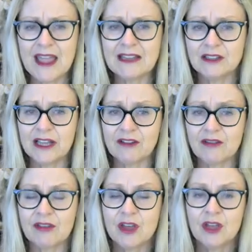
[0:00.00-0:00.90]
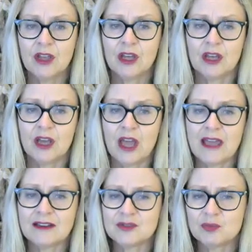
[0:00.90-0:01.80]
at length uh,
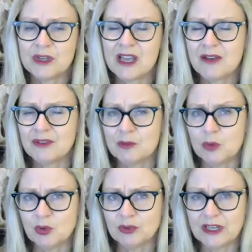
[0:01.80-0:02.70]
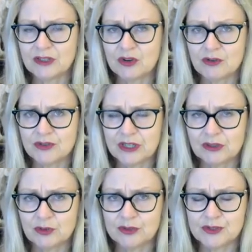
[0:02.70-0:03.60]
and we covered them all in
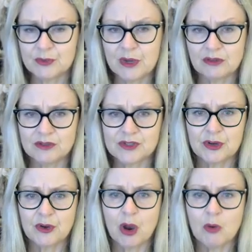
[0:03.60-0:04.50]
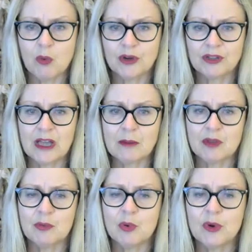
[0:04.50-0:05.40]
contract law as well so I won't
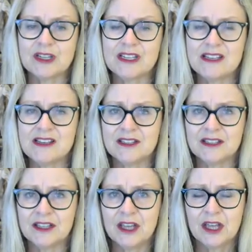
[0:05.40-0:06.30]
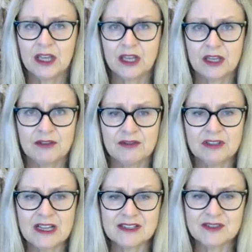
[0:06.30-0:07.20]
labour the point here. Uh,
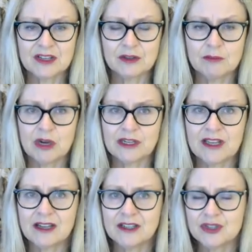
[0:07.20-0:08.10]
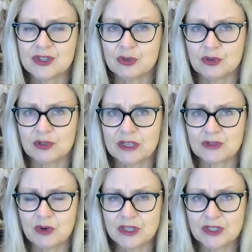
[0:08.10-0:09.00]
the last thing that might cut into your
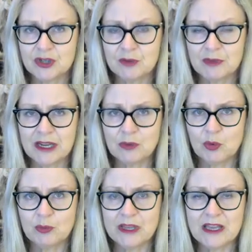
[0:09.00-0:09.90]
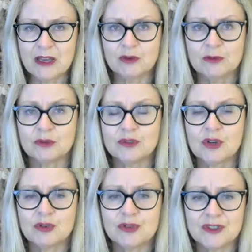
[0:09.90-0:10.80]
client's right to terminate will be equitable
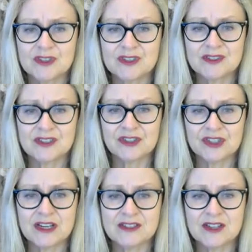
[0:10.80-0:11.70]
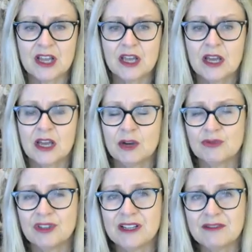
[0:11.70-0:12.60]
doctrines such as uh,
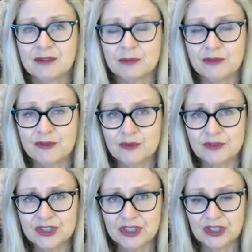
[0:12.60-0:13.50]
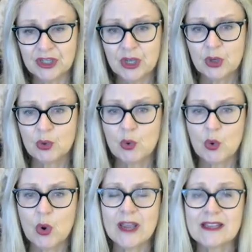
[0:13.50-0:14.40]
relief from forfeiture
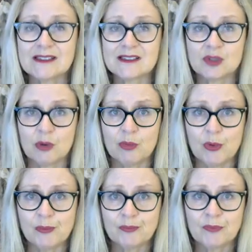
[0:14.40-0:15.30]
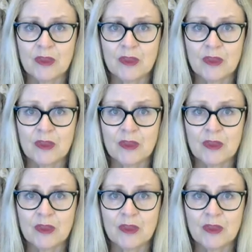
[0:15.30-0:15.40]
or estoppel.